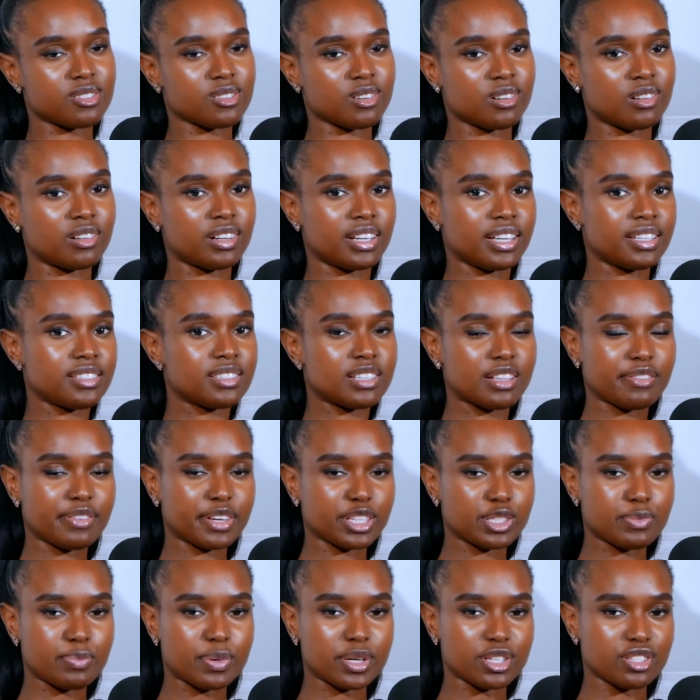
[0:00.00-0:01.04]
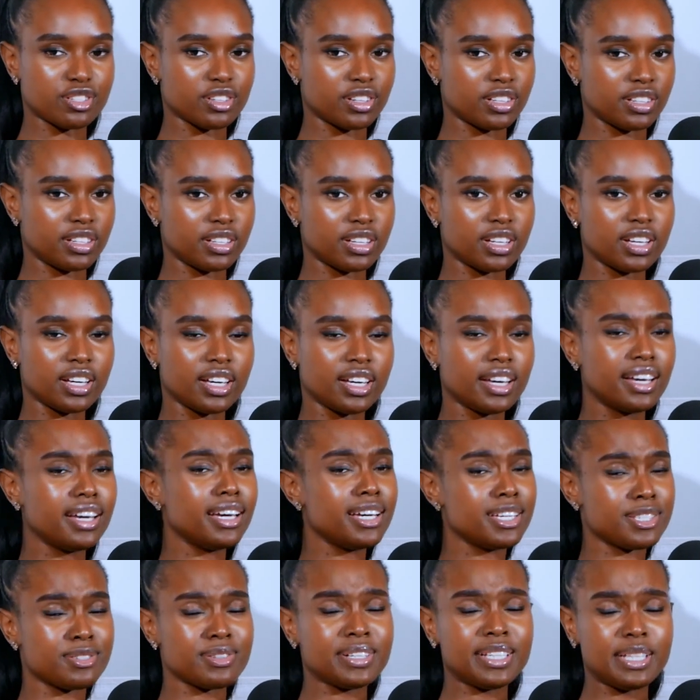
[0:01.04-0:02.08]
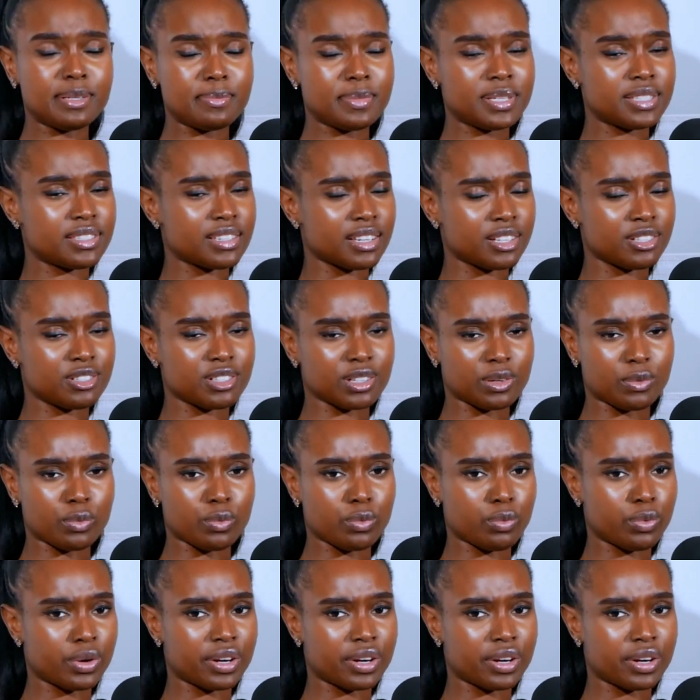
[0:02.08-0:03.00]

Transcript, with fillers: So in self-expression, it's really me centric.